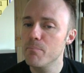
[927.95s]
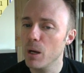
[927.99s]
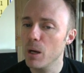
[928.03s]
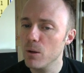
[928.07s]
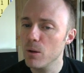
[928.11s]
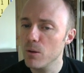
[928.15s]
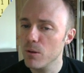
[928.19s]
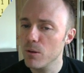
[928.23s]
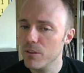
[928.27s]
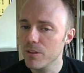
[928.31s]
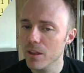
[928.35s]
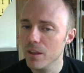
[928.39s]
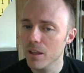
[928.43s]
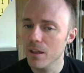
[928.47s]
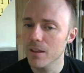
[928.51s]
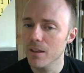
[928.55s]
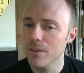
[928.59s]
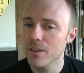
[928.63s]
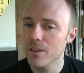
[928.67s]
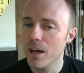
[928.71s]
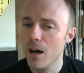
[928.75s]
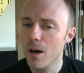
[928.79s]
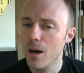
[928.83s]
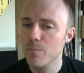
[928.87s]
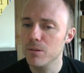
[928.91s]
So
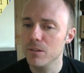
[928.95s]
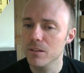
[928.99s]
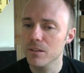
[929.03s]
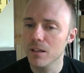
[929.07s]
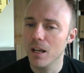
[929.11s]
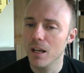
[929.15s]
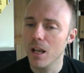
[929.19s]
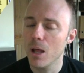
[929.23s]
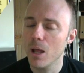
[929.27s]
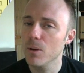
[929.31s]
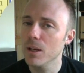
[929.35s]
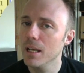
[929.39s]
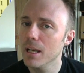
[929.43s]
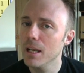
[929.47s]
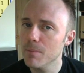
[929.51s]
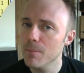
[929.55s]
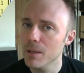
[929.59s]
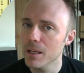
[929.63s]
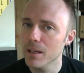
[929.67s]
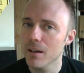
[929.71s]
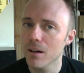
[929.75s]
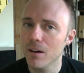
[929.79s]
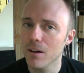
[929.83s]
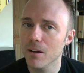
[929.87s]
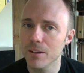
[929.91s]
both the upper and
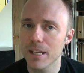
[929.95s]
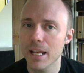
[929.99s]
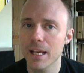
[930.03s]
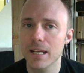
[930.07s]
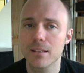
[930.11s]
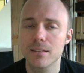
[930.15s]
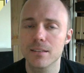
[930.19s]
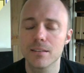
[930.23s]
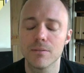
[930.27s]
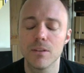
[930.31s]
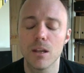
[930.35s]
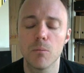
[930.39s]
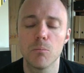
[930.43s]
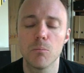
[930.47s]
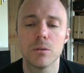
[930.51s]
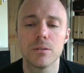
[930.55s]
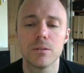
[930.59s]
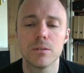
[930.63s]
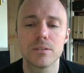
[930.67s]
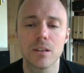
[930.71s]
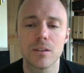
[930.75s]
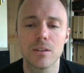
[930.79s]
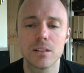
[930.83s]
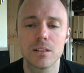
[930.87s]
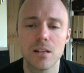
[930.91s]
lower limit are
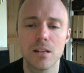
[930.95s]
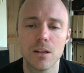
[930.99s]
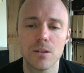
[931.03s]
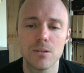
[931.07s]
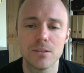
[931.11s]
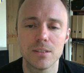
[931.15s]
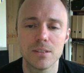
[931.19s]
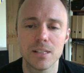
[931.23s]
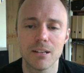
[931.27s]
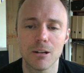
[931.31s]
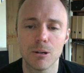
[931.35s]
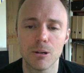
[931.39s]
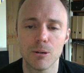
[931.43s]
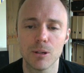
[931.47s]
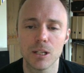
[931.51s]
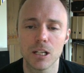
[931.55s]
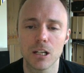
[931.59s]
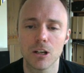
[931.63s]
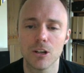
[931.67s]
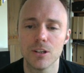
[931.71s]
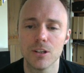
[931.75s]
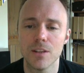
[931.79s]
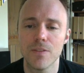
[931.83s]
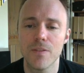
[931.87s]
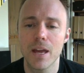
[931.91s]
negative numbers, so there's no
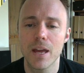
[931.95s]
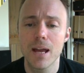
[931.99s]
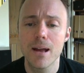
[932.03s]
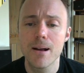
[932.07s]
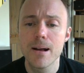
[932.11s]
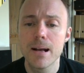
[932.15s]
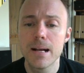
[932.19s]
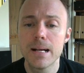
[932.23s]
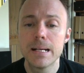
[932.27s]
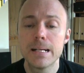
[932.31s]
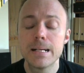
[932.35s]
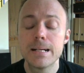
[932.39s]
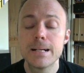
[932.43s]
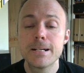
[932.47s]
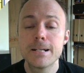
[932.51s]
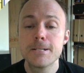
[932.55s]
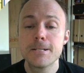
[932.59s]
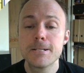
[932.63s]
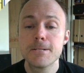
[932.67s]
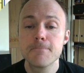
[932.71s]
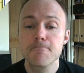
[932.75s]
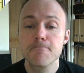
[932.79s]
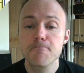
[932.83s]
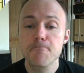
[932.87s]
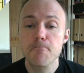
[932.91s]
0 included there,
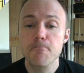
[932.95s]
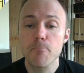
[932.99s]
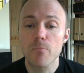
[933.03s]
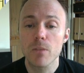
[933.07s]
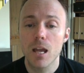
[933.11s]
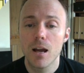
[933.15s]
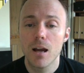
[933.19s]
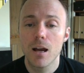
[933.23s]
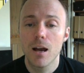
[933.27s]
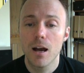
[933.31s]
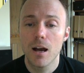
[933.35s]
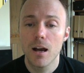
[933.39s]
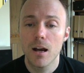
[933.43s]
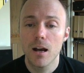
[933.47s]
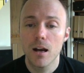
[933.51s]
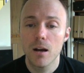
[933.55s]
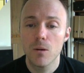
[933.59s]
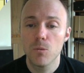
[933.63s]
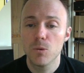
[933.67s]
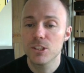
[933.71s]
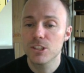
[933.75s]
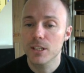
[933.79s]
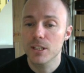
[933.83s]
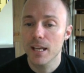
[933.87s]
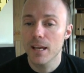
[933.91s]

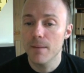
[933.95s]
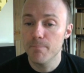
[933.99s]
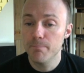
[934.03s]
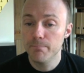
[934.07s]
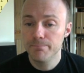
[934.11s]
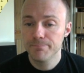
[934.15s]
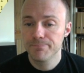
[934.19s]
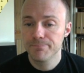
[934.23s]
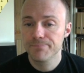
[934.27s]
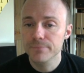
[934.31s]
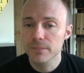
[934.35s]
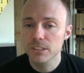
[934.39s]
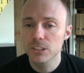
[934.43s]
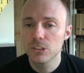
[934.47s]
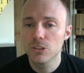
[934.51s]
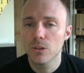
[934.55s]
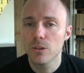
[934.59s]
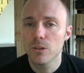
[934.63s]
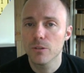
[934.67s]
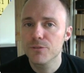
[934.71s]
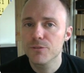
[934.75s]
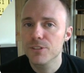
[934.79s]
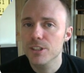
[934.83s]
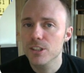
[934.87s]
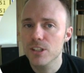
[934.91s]
which again
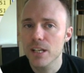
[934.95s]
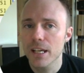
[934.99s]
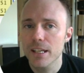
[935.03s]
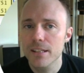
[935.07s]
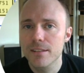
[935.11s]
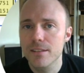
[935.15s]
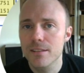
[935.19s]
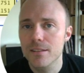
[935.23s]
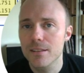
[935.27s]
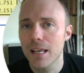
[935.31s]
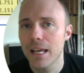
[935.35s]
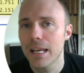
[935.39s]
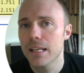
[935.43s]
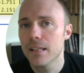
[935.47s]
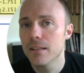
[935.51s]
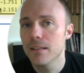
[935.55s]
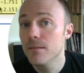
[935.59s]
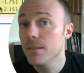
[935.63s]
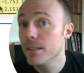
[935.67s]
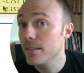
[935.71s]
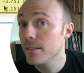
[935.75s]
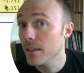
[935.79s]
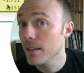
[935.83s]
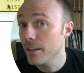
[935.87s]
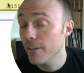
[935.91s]
sort of
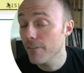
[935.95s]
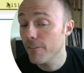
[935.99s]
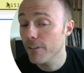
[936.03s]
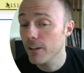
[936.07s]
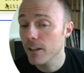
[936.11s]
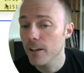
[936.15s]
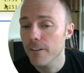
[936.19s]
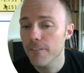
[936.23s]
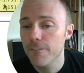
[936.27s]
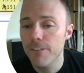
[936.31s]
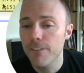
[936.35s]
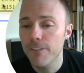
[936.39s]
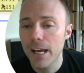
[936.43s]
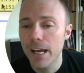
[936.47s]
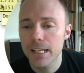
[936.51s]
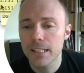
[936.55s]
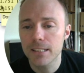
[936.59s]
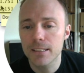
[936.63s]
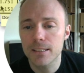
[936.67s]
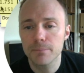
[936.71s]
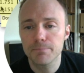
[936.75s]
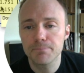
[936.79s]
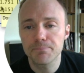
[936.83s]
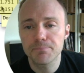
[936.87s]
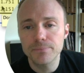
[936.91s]
suggests a
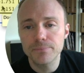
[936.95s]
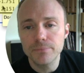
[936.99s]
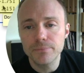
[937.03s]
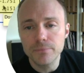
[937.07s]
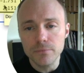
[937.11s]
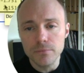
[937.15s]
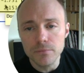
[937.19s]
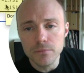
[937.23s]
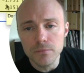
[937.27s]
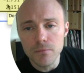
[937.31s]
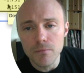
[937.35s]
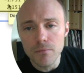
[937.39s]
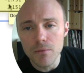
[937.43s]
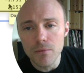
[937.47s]
significant effect.